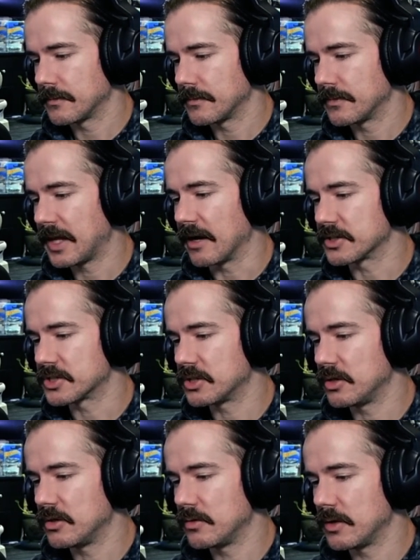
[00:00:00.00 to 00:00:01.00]
There, so
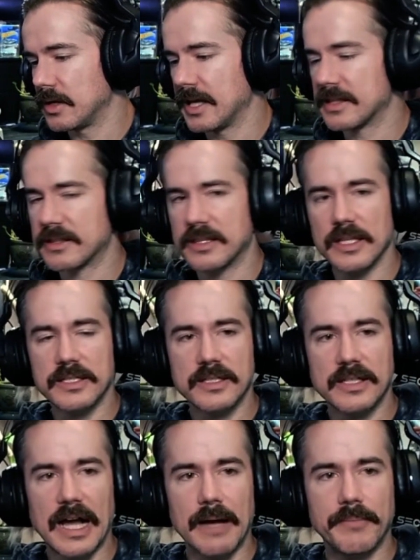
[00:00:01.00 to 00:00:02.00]
you hit this
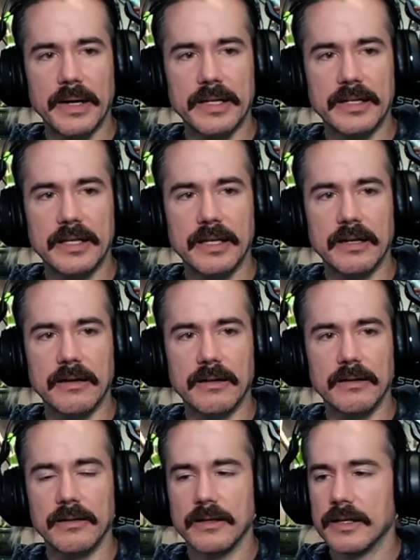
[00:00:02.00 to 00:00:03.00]
top button here,